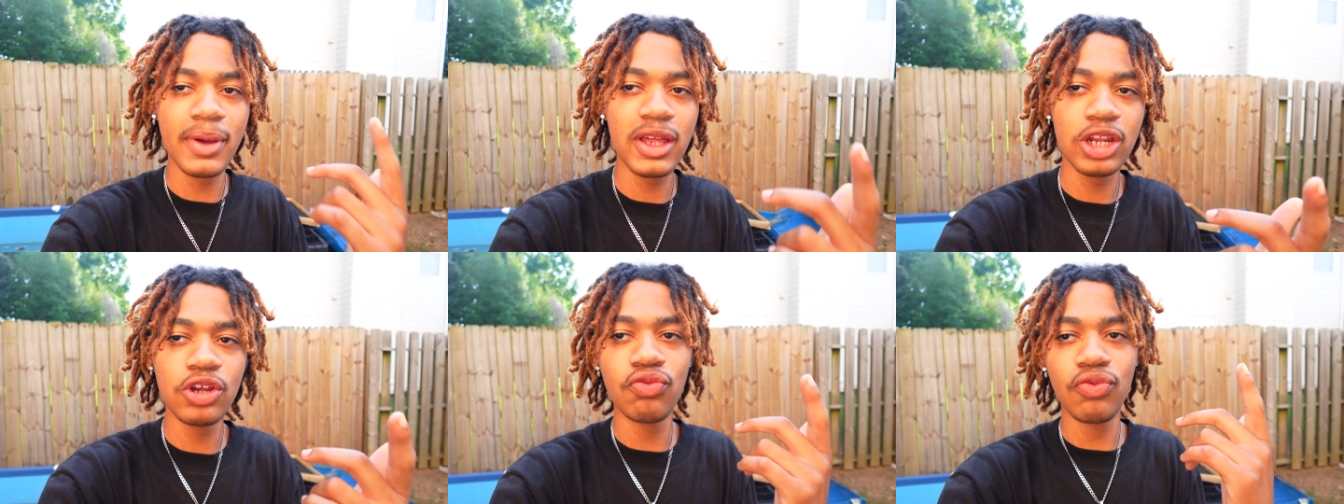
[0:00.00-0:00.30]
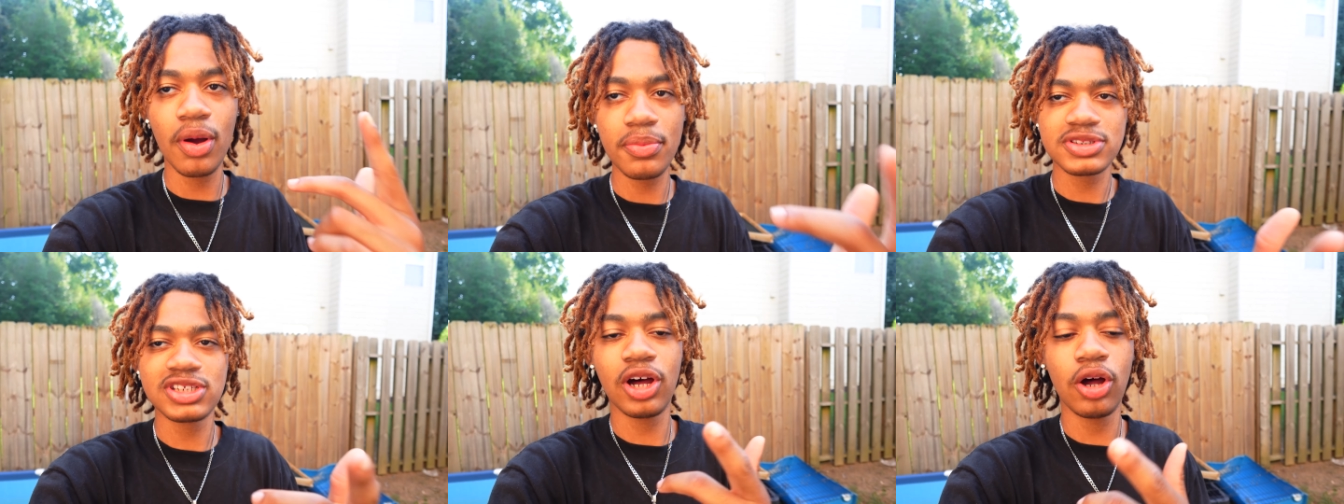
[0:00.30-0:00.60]
mini
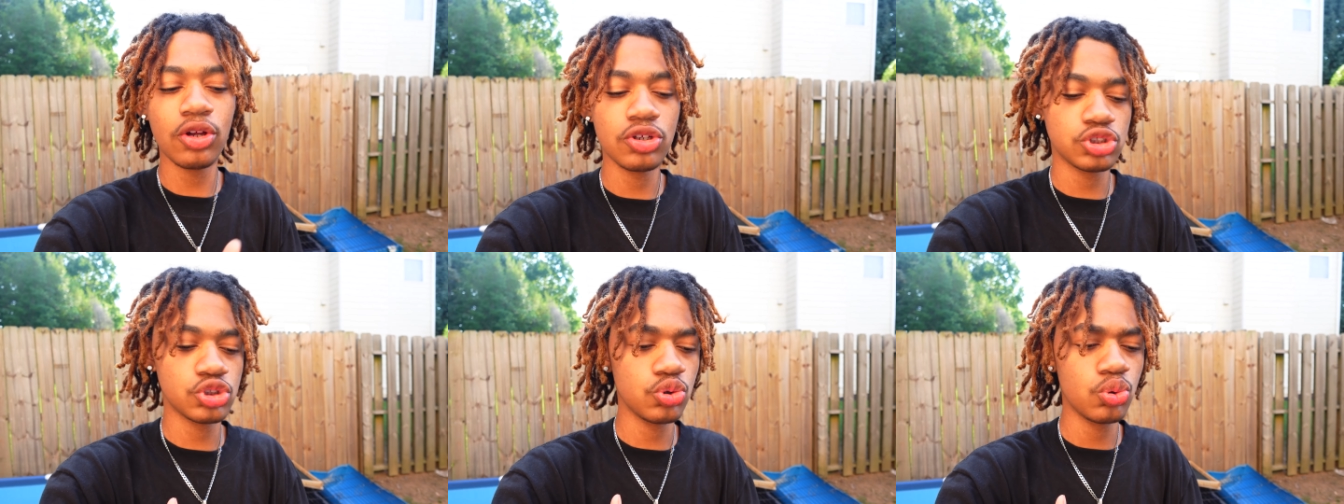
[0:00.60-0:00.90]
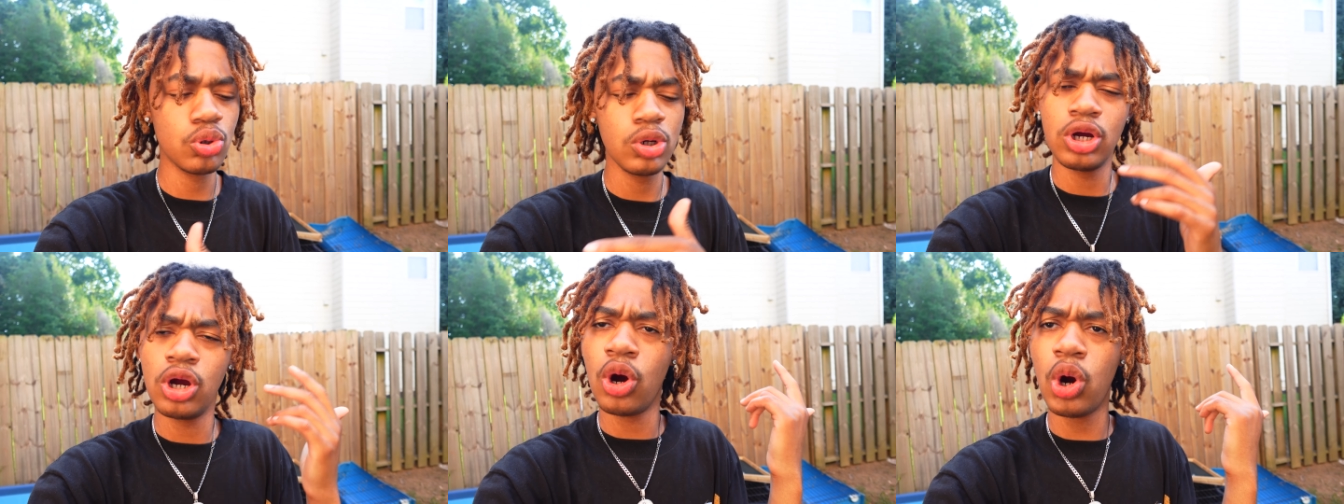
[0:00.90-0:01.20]
reptile
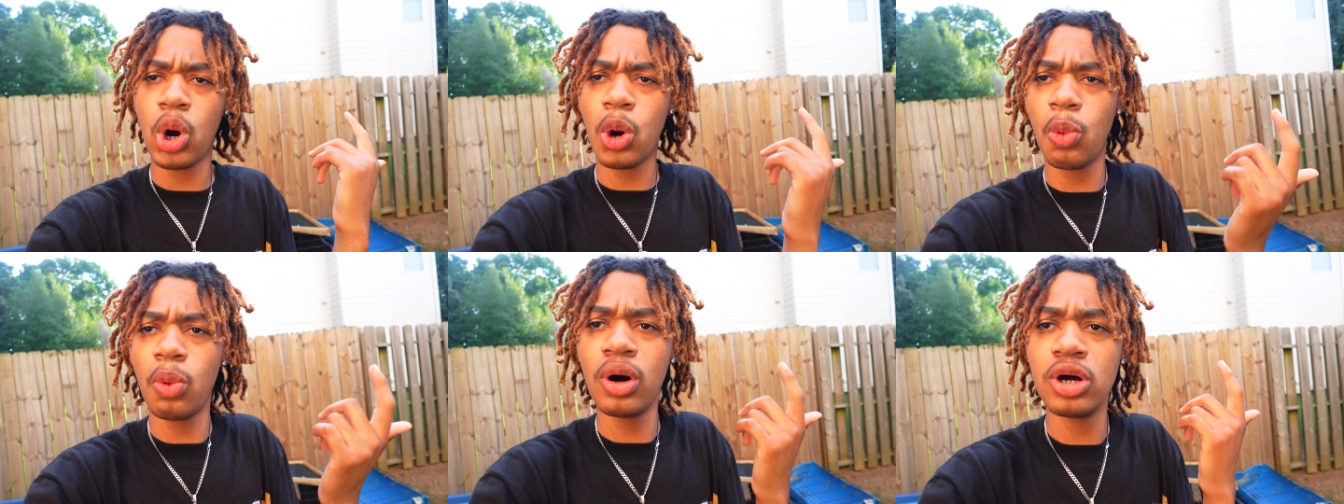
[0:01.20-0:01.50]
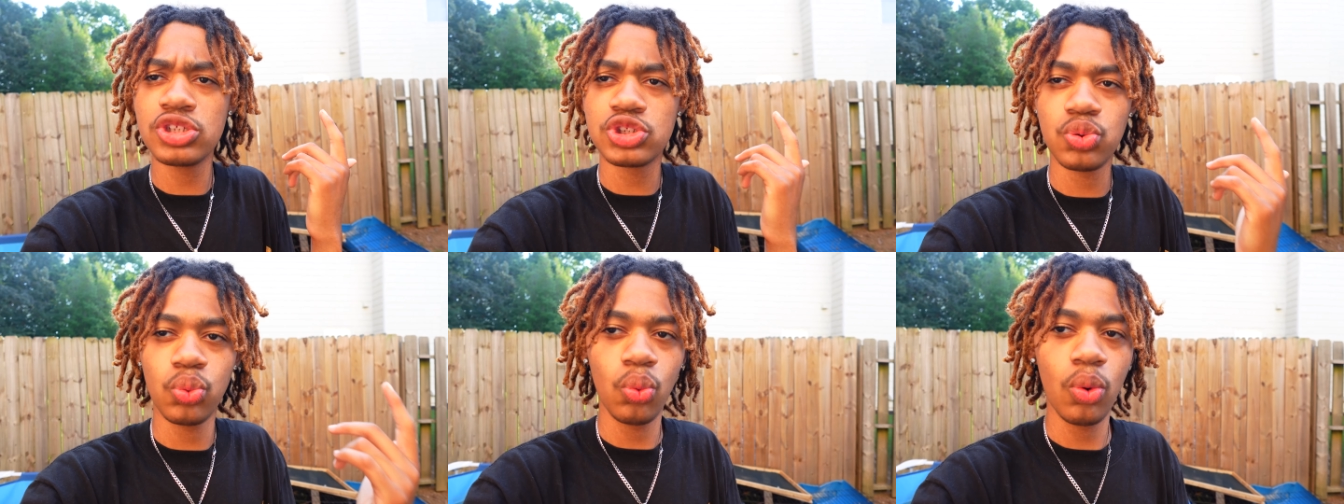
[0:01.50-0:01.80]
zoo or
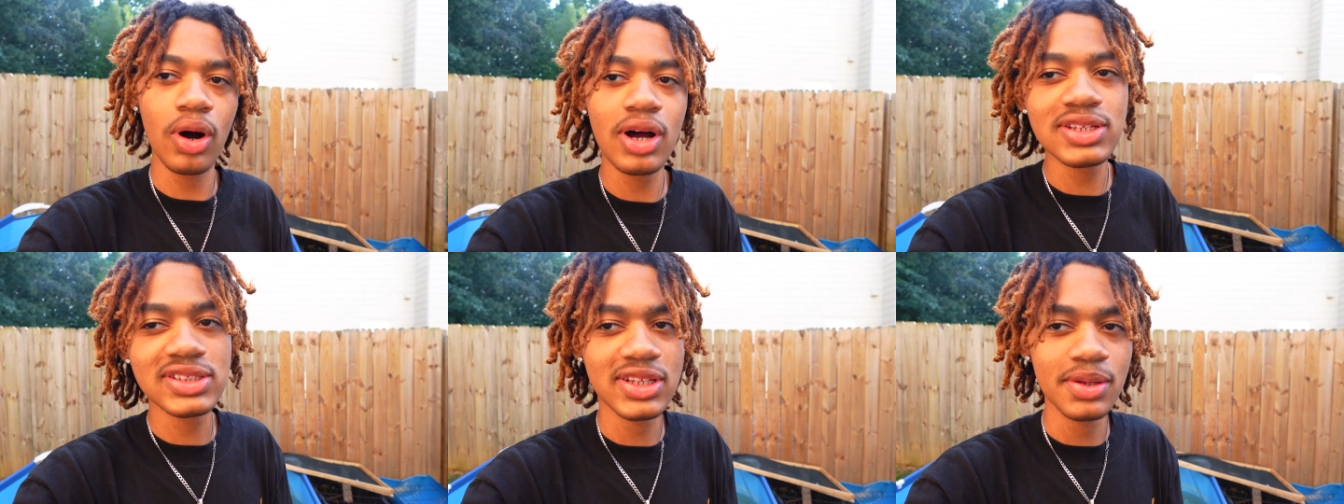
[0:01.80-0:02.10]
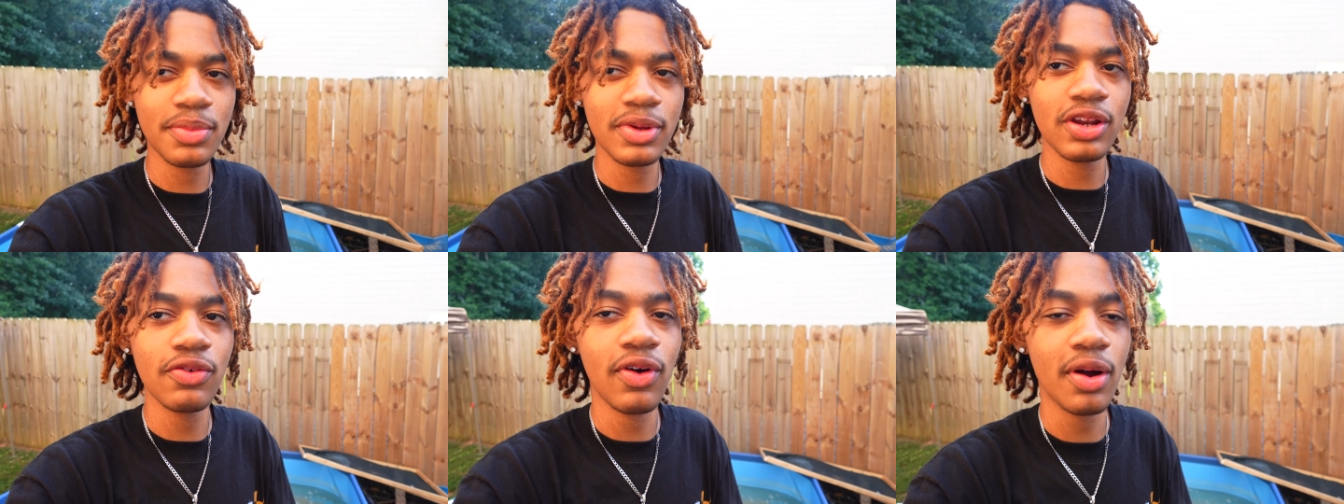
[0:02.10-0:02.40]
once was the
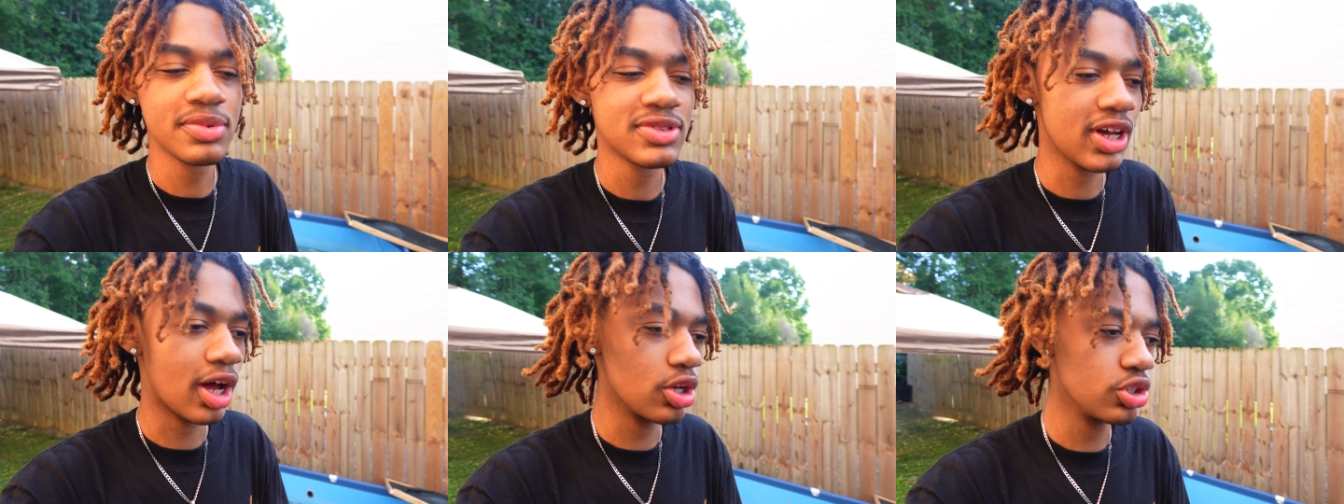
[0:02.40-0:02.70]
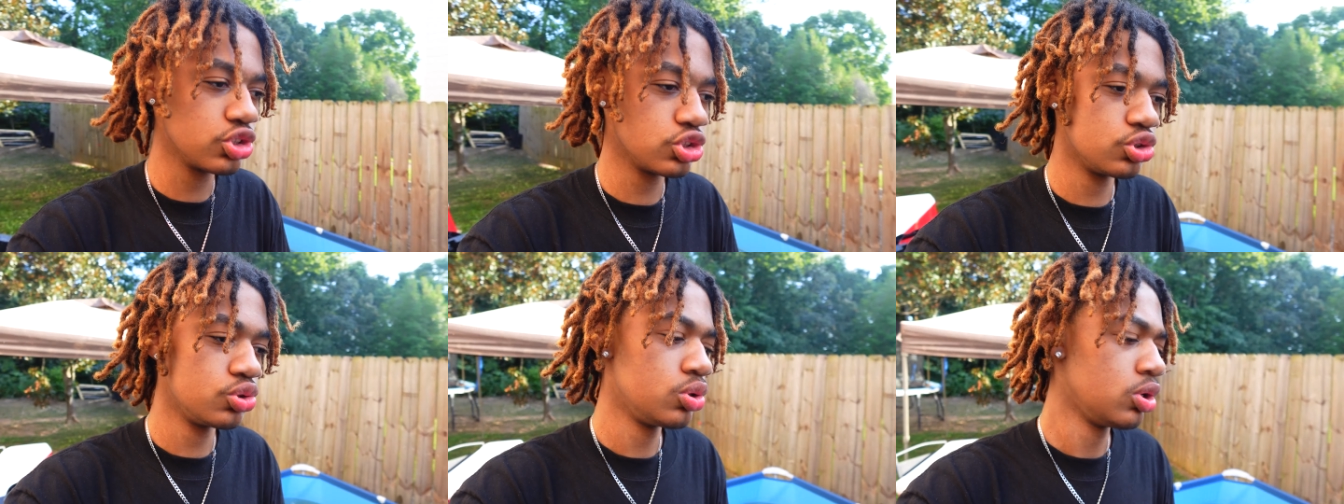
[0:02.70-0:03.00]
mini reptile
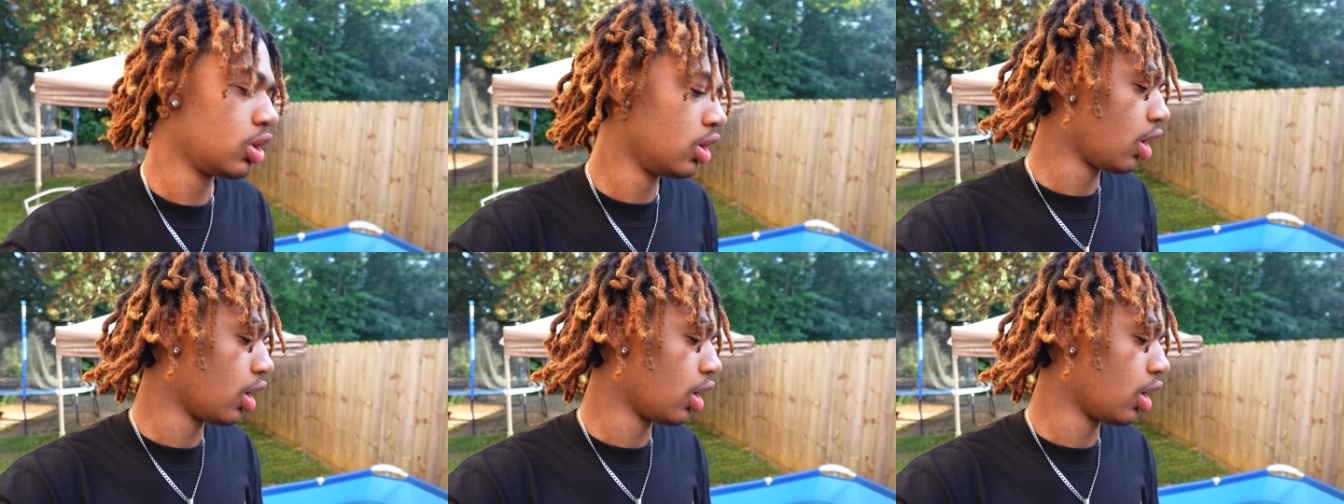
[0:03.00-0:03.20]
zoo